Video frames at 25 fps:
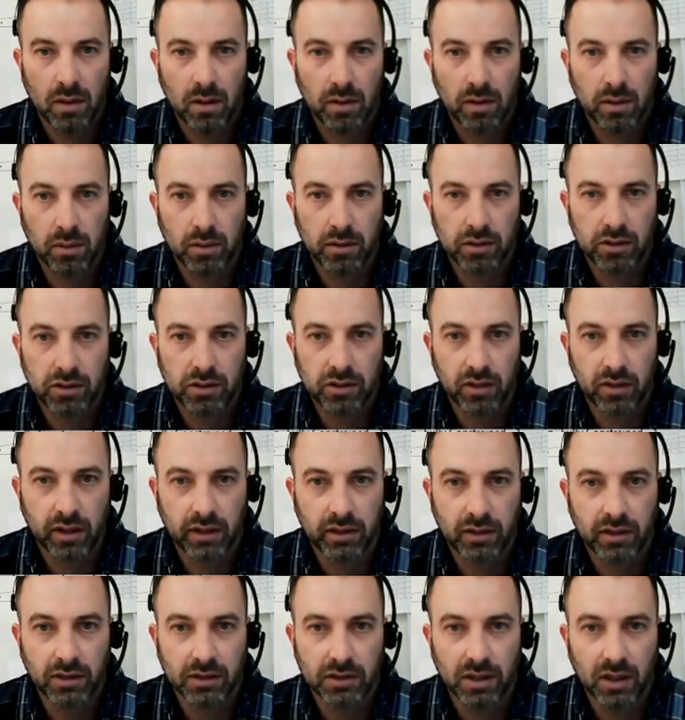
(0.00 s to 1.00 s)
then I'm going to
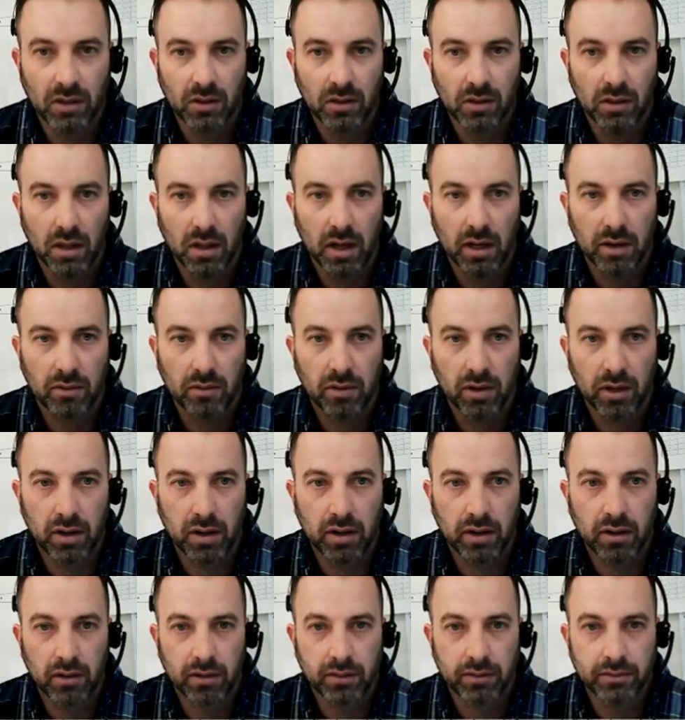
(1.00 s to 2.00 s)
select this yellow line right
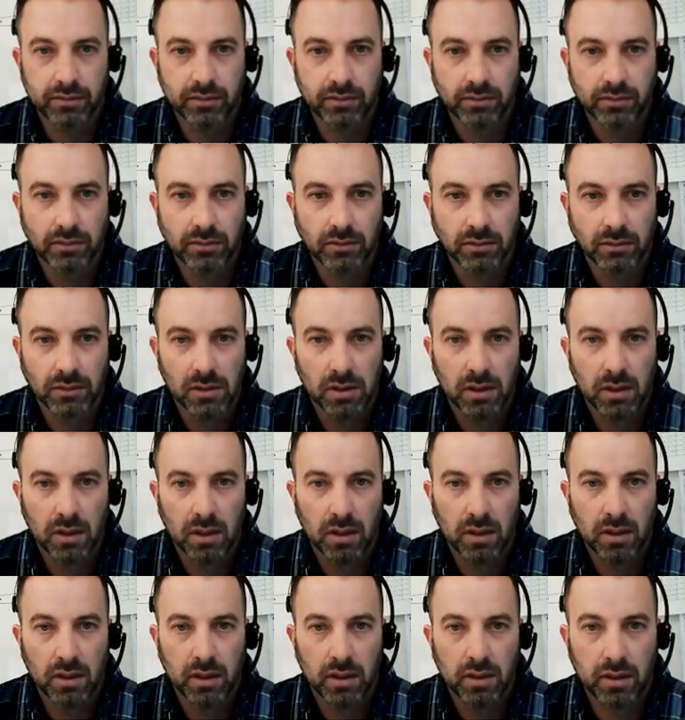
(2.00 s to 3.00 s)
here.
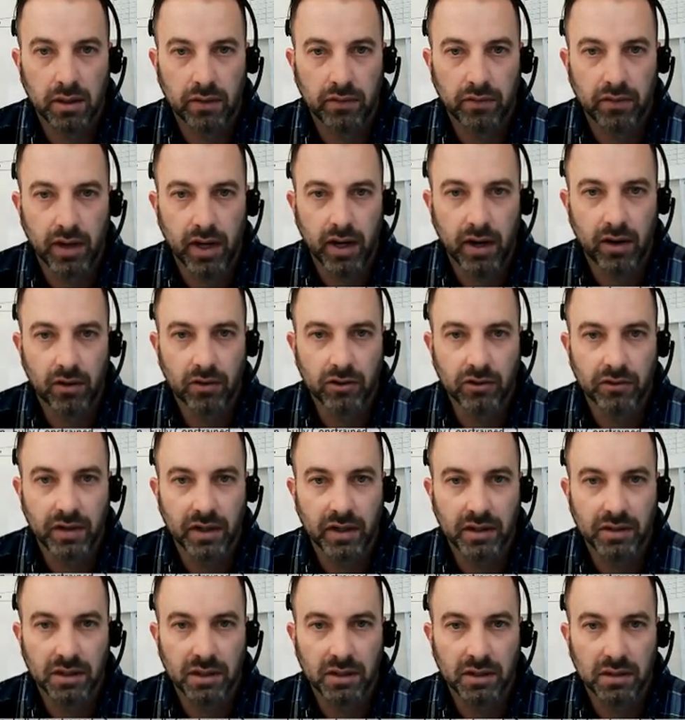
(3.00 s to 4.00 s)
And if the arrow is
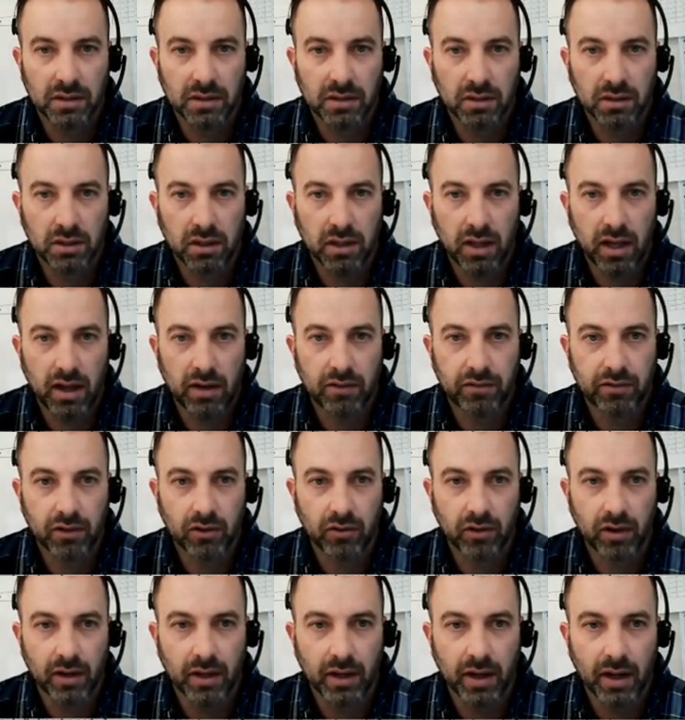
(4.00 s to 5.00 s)
facing to the left, the
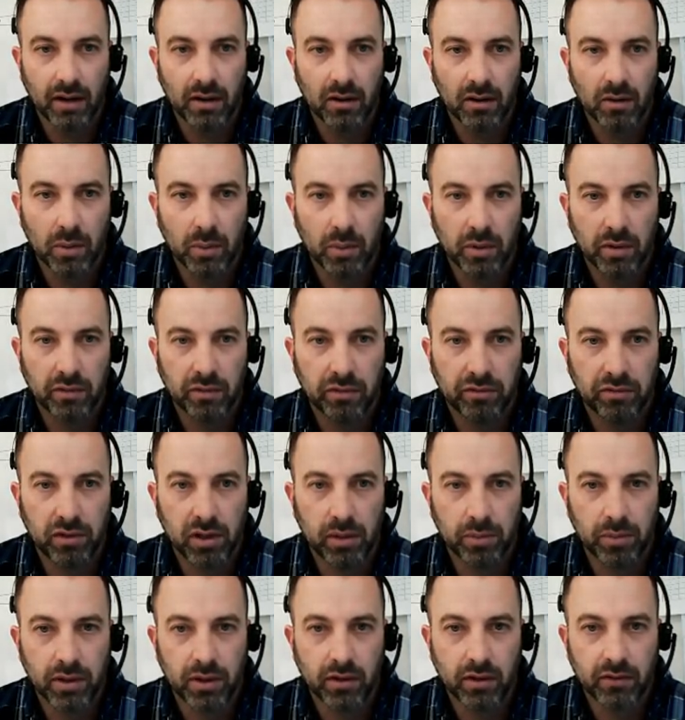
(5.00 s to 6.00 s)
green arrow, we want to
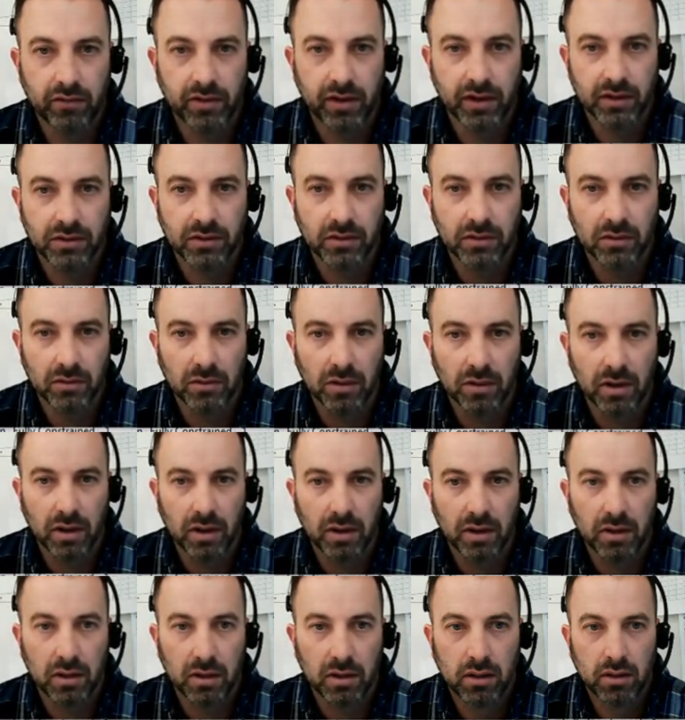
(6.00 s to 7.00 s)
flip it and face to the right.
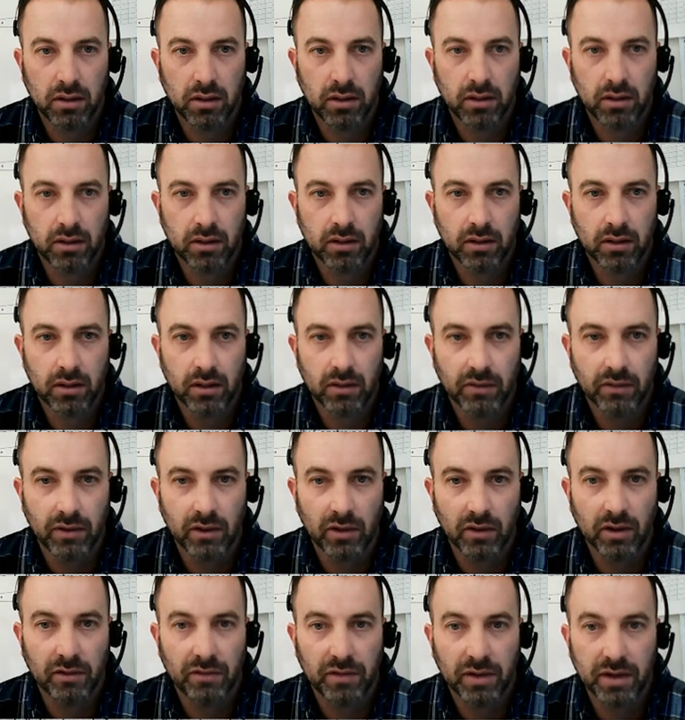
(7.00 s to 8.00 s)
If it
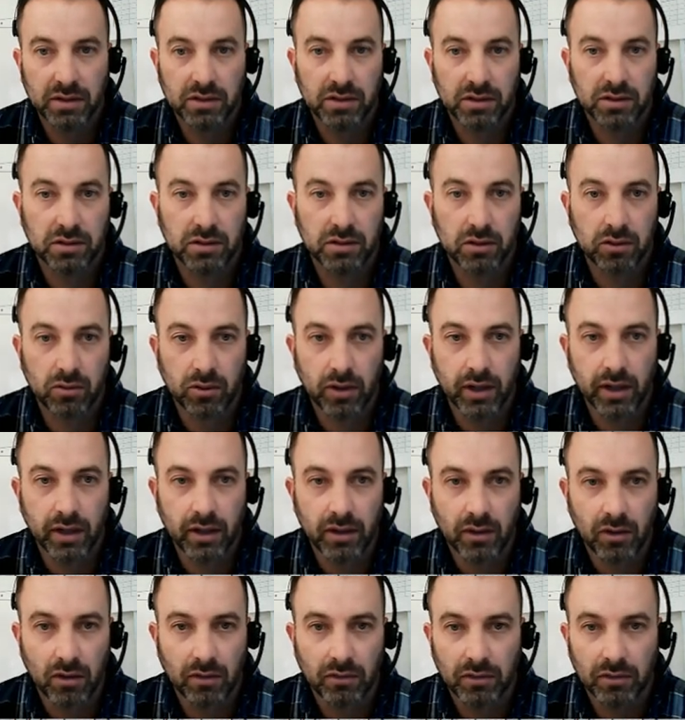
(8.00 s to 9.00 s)
already faces to the right,
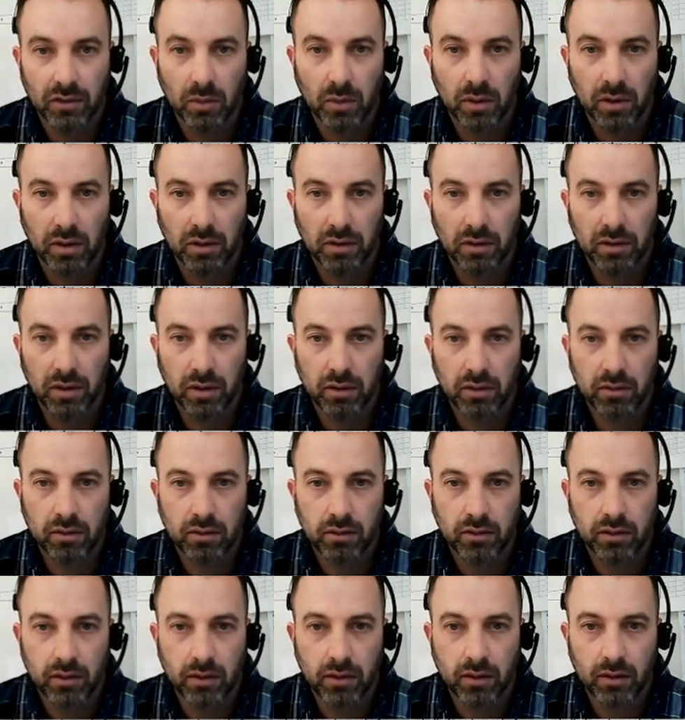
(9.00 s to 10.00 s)
you don't have to do anything.
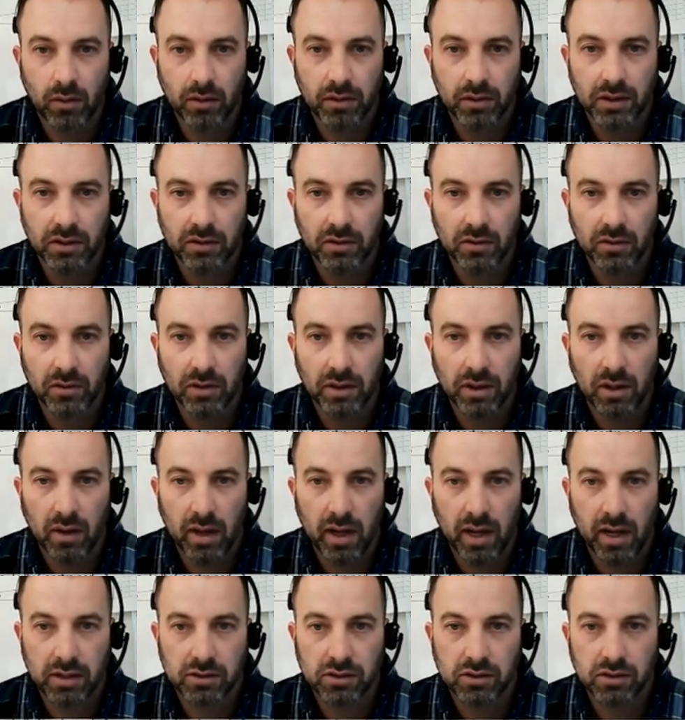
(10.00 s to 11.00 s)
You want these little yellow
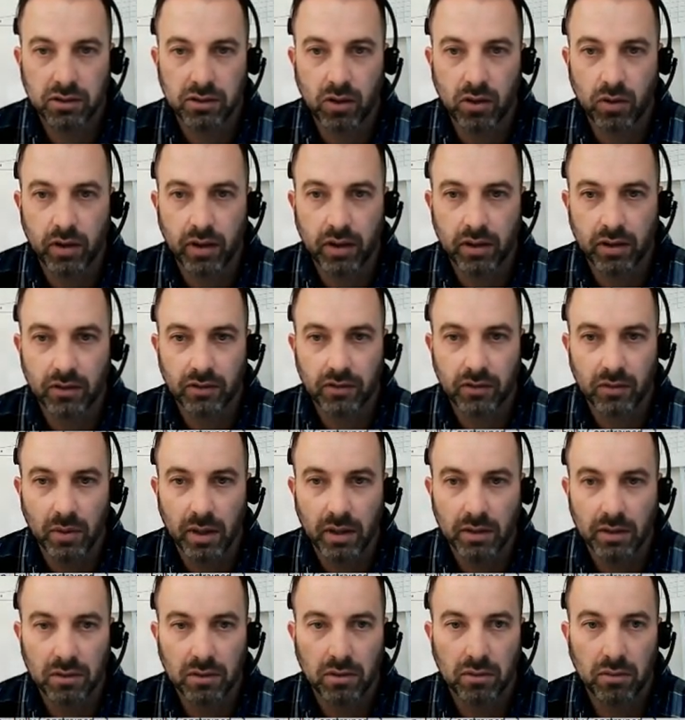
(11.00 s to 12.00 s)
X's going this
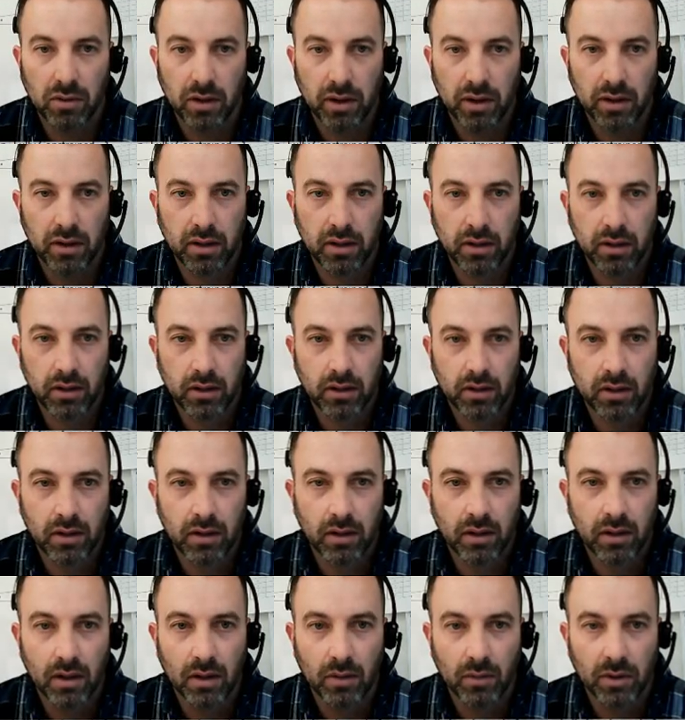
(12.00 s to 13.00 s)
way to the right.
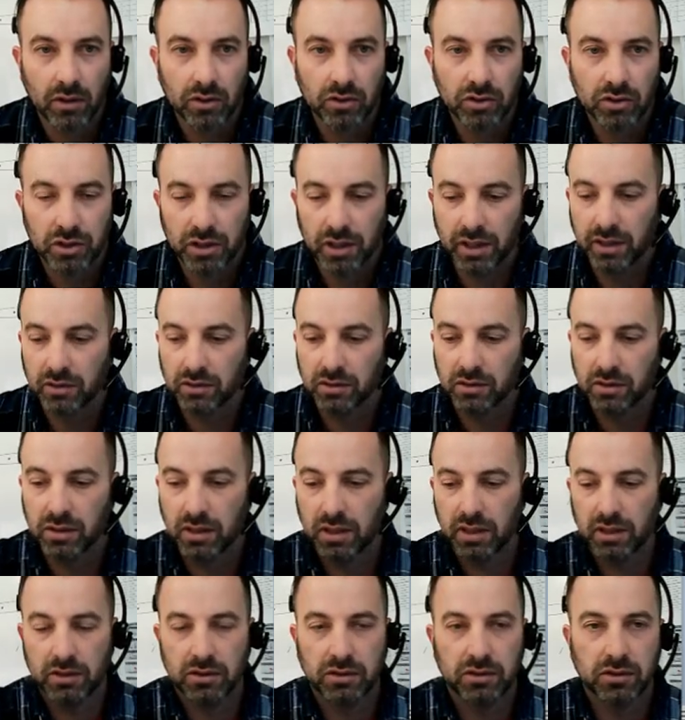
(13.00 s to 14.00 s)
And we're going to change
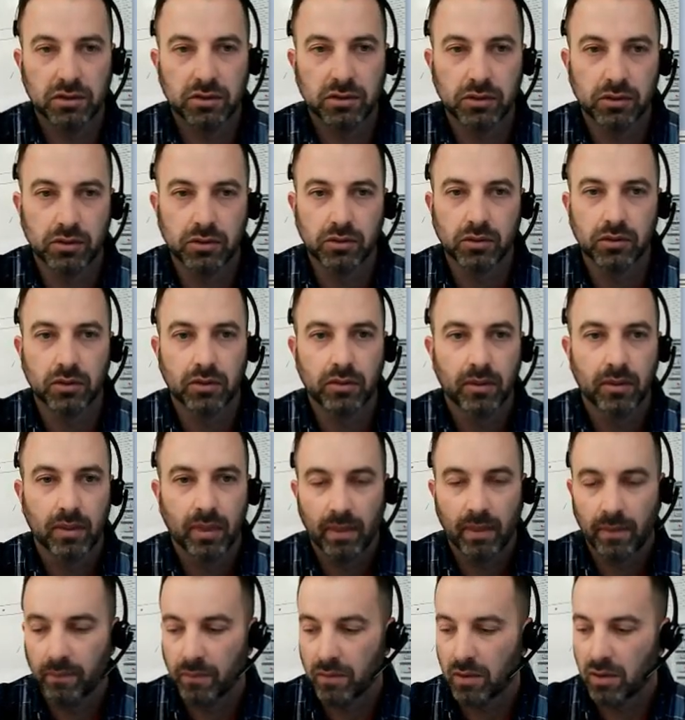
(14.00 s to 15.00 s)
this to
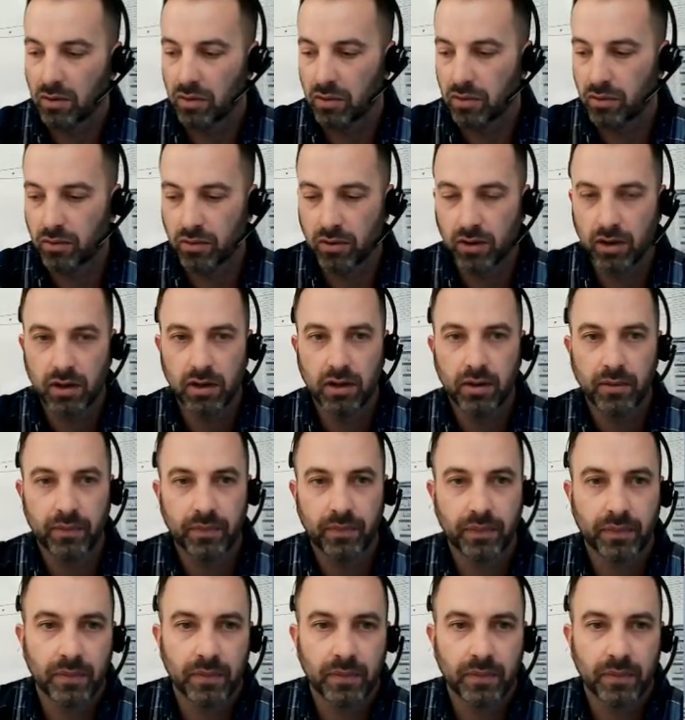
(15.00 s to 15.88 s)
3.